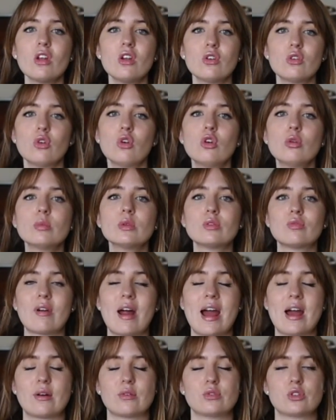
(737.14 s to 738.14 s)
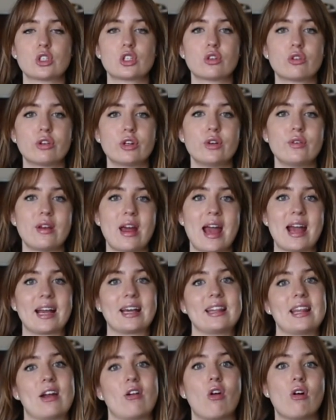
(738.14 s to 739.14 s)
normal round crew neck,
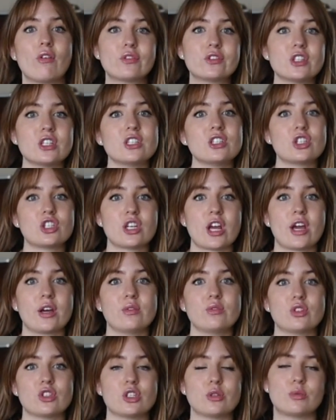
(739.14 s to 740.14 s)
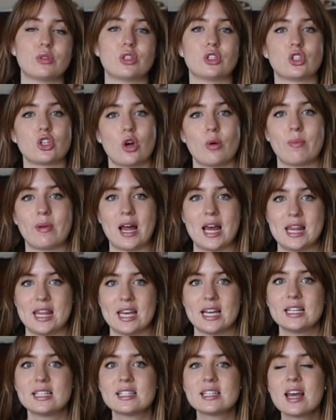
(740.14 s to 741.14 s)
and they're often shown done up to the top like
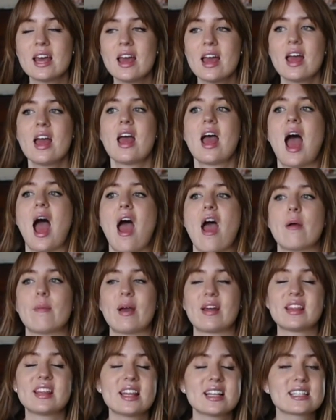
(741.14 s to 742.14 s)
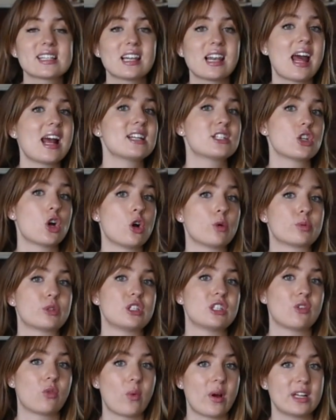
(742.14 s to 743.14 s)
this. I think there's less
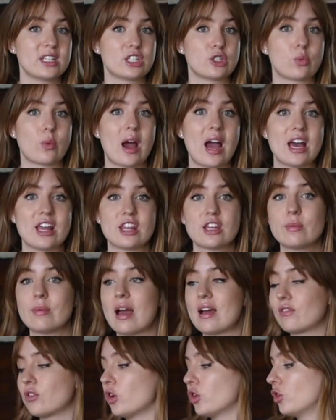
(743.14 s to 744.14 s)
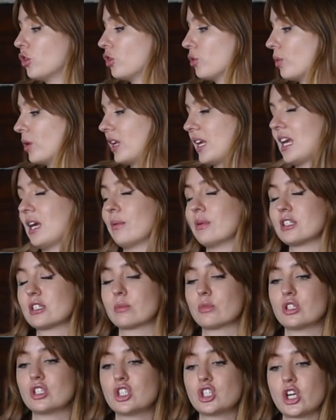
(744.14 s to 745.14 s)
options of ways to wear them. I've got another one here which
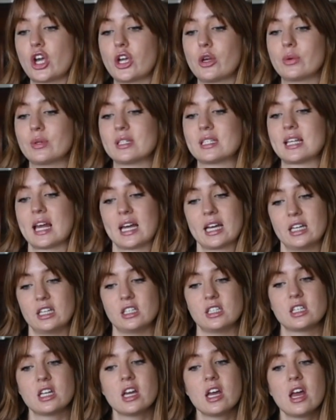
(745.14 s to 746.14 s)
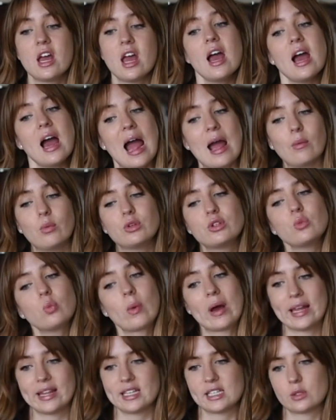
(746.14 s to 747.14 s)
I'm going to show you in a second. I wouldn't
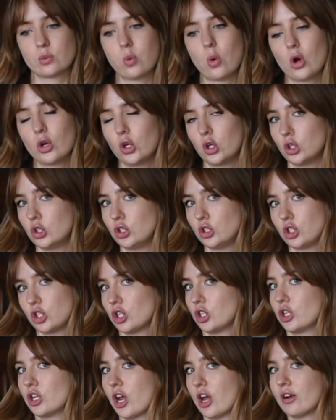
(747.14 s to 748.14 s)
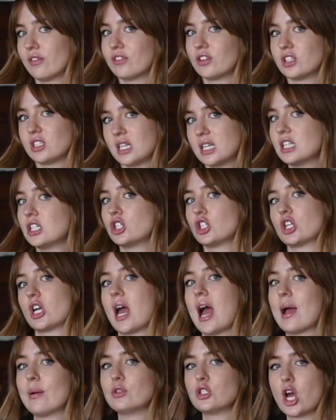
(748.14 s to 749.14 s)
wear this one undone over a t-shirt.
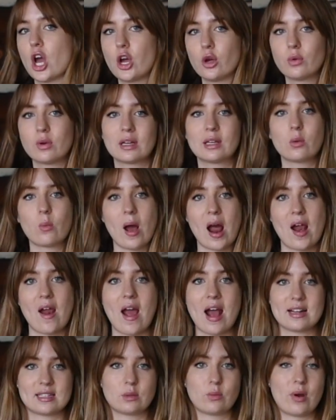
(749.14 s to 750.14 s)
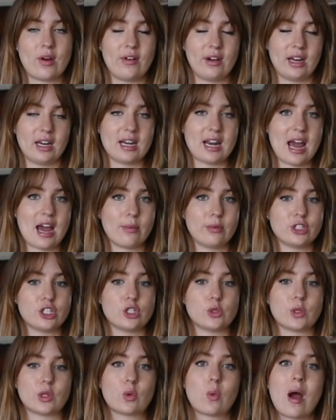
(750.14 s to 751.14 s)
I would only wear it as I'm wearing it now, which
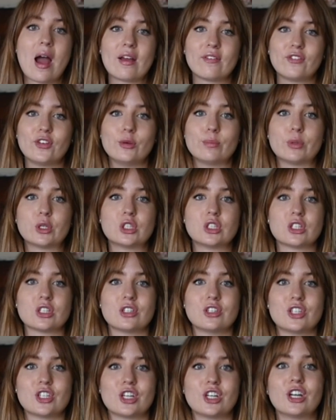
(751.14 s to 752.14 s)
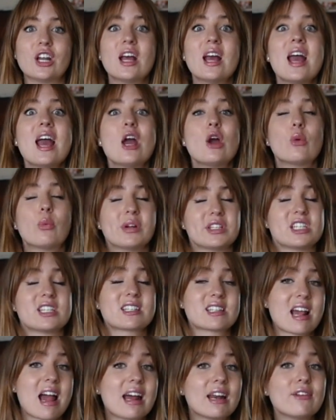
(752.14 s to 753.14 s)
is with quite a few buttons undone, which
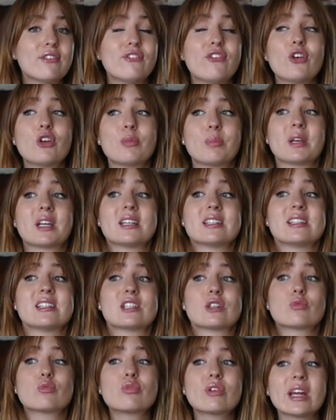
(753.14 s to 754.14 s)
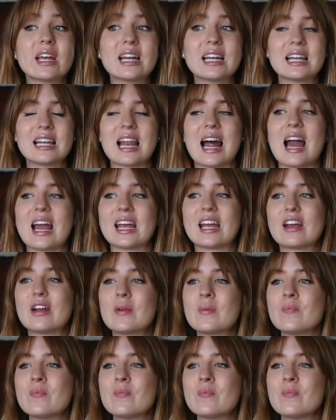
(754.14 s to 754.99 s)
is kind of fun because it's a really like,